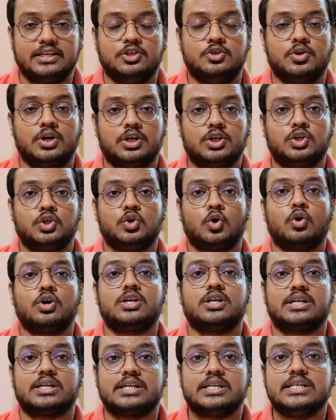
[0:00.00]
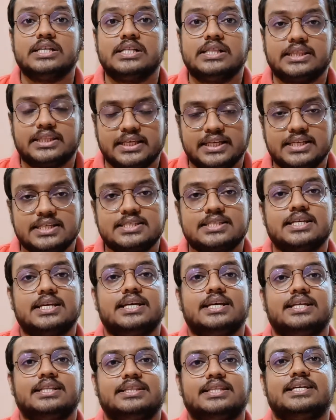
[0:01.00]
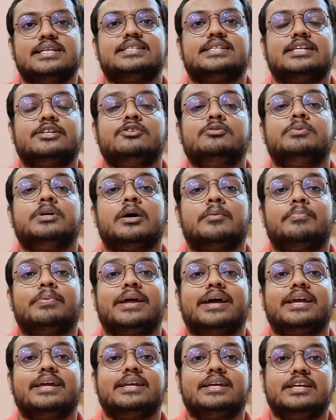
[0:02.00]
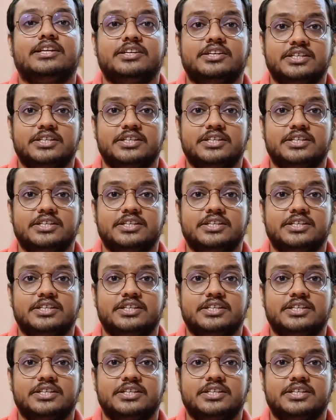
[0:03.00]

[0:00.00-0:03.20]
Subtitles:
You're taught real things that you'll be applying in